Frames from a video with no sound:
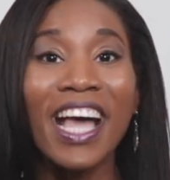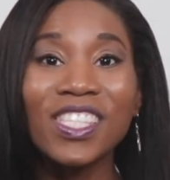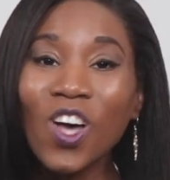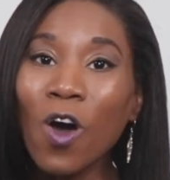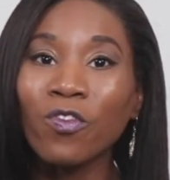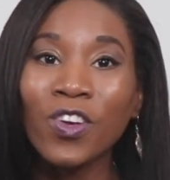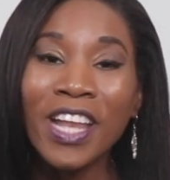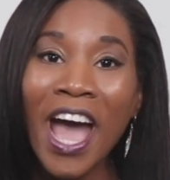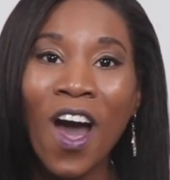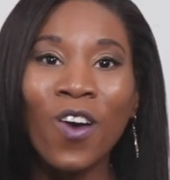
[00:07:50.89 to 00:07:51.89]
That's all
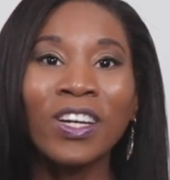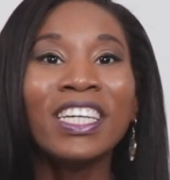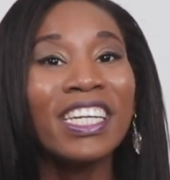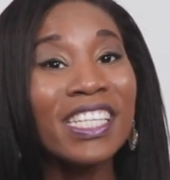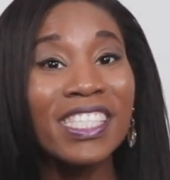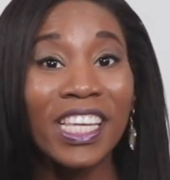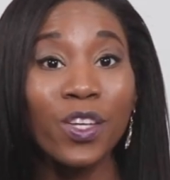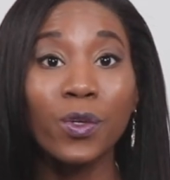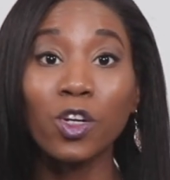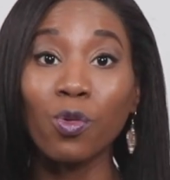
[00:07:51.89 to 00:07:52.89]
for now.
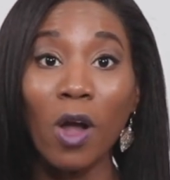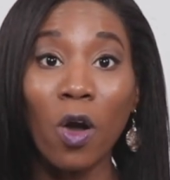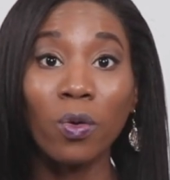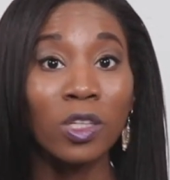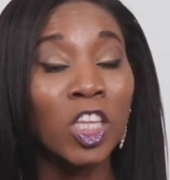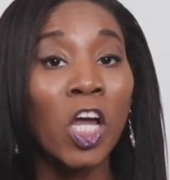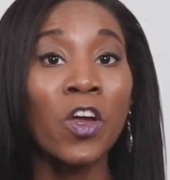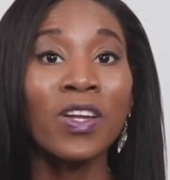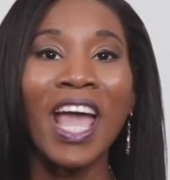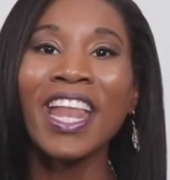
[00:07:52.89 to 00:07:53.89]
Continue to grow,
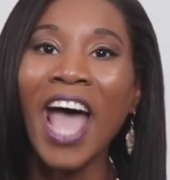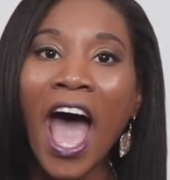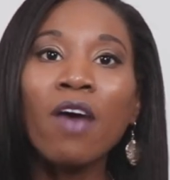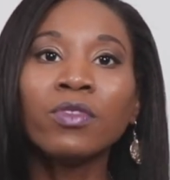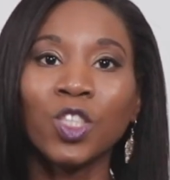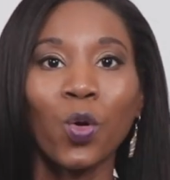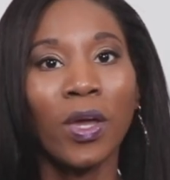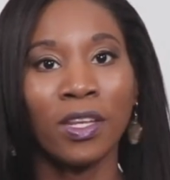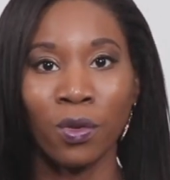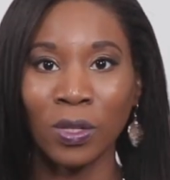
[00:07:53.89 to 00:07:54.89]
learn, and have
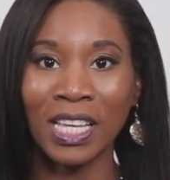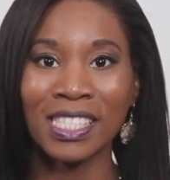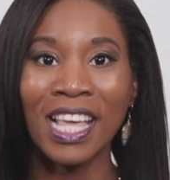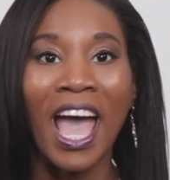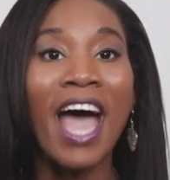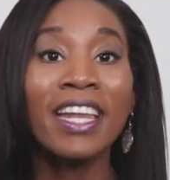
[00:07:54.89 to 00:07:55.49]
joy, newlies,